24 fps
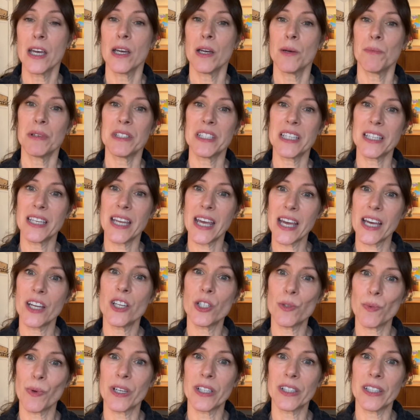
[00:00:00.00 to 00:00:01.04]
But today I
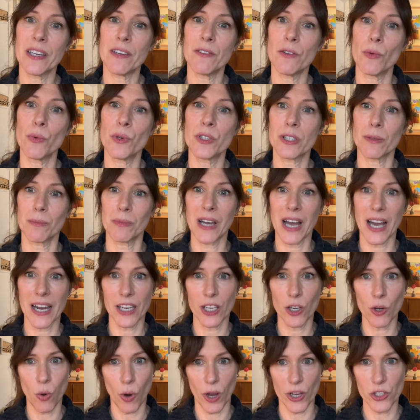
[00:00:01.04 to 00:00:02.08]
just want to leave you with some
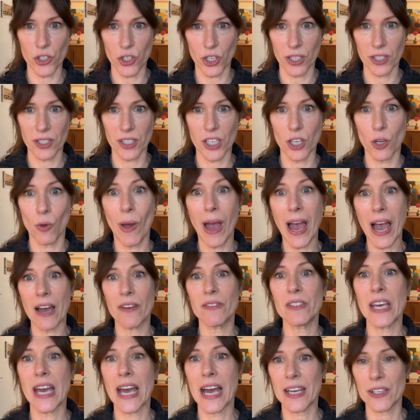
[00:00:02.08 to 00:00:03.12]
guiding questions that you have
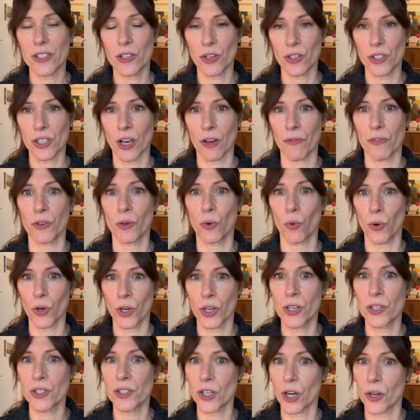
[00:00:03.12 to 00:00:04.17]
to ask yourself in order
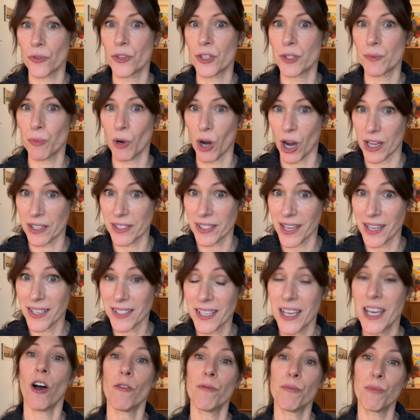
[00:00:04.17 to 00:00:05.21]
to start this process
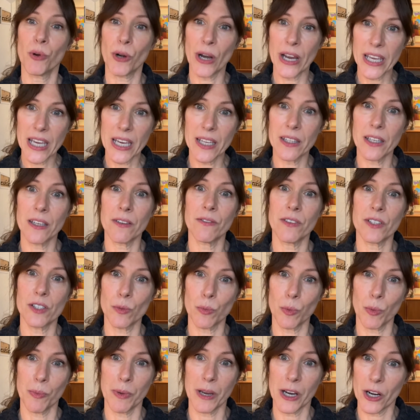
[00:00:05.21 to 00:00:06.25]
of breaking the
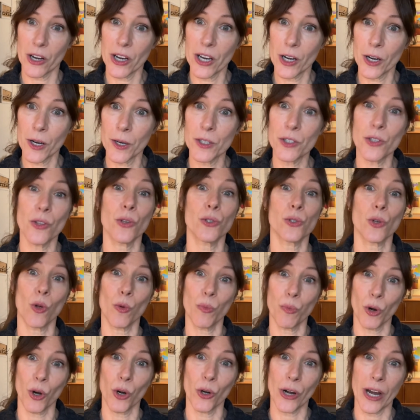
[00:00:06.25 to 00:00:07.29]
invisible barrier to those old
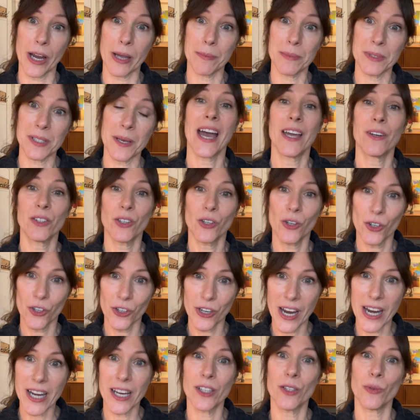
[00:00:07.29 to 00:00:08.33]
programs and
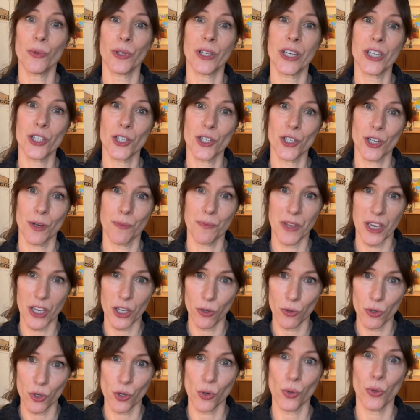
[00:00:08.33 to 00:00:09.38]
creating the relationship that
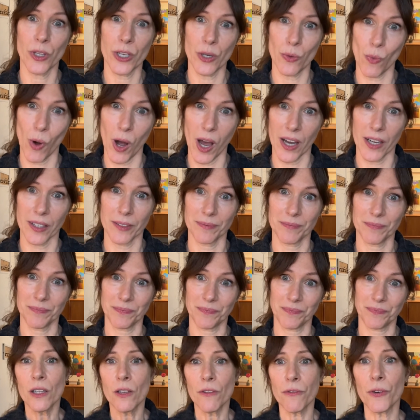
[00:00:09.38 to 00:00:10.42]
you truly want.
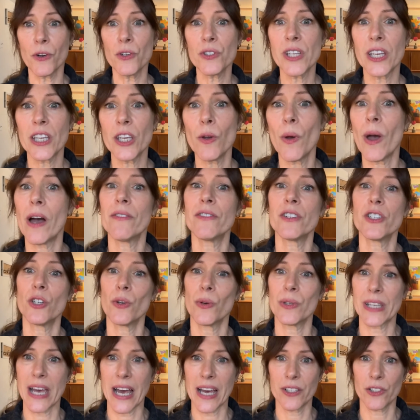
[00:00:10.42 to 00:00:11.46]
The first thing you have to do
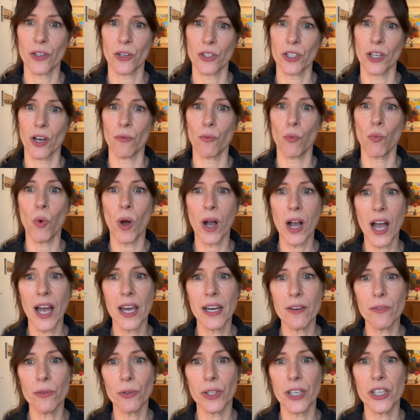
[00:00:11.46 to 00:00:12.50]
is ask yourself, what kind
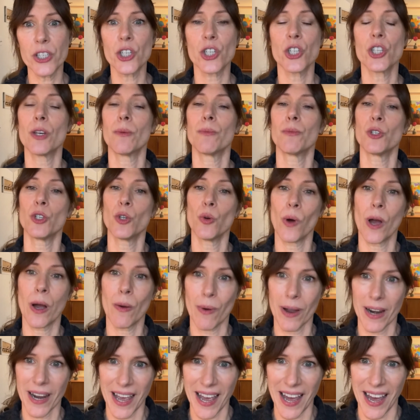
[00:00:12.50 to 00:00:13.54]
of relationship do I
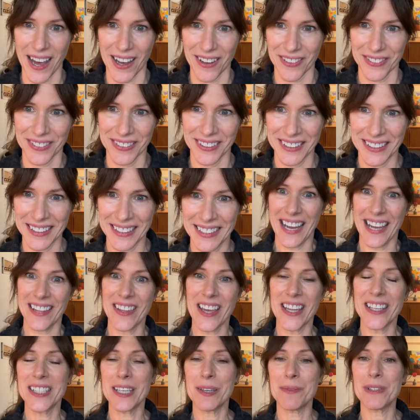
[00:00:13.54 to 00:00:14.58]
want to have? And
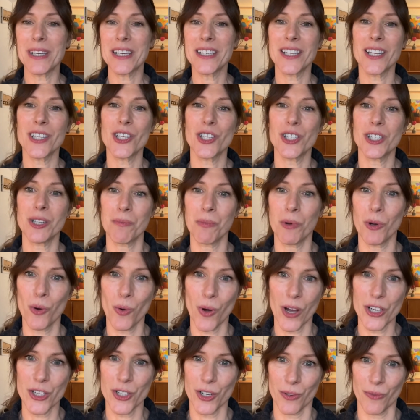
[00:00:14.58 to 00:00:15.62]
that seems like such a simple
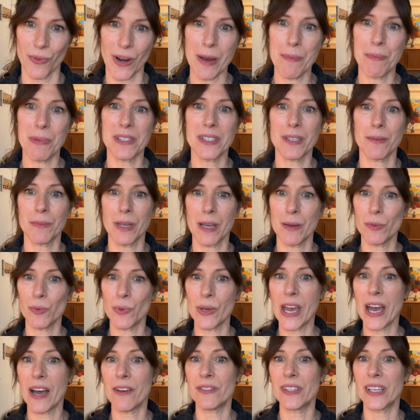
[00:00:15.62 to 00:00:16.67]
question, right? But sometimes we
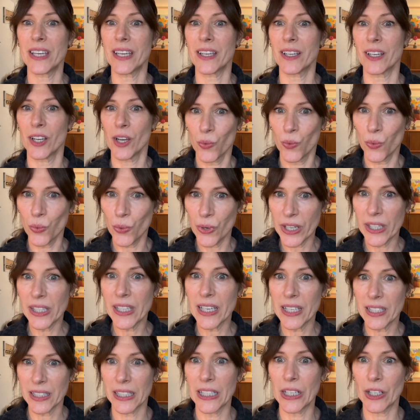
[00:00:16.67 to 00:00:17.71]
have to get really
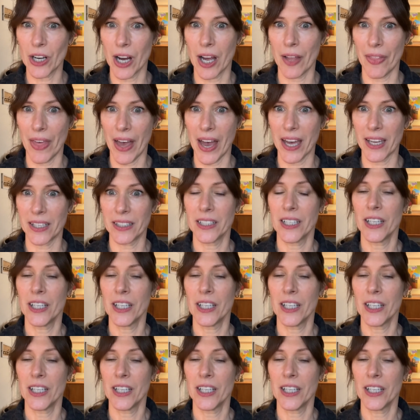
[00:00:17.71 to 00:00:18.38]
clear on that.